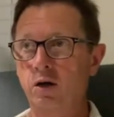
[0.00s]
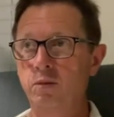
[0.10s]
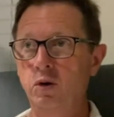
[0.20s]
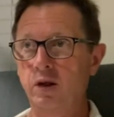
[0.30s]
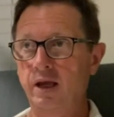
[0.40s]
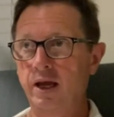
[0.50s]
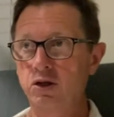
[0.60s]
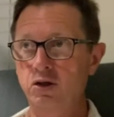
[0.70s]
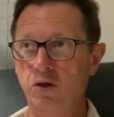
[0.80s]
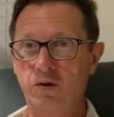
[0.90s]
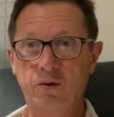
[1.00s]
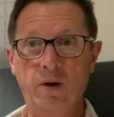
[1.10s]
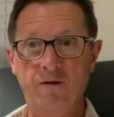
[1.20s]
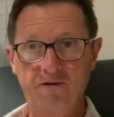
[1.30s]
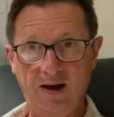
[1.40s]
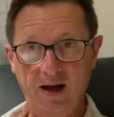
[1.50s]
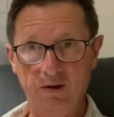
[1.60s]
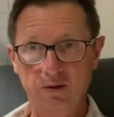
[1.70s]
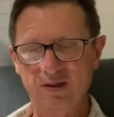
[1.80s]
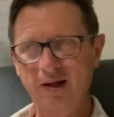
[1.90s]
communication through our
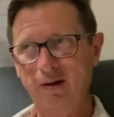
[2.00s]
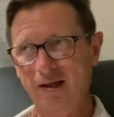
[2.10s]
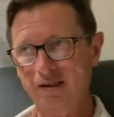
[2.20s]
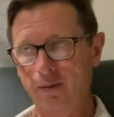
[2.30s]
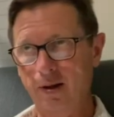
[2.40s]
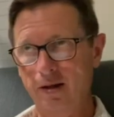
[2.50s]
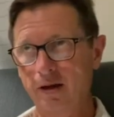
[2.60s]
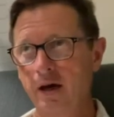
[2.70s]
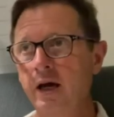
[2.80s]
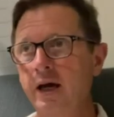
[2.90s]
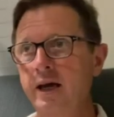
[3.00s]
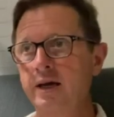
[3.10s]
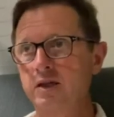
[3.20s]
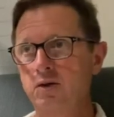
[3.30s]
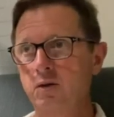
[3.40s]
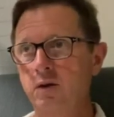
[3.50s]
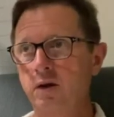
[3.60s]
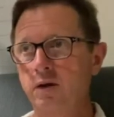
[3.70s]
values. No, that's not right. Is to,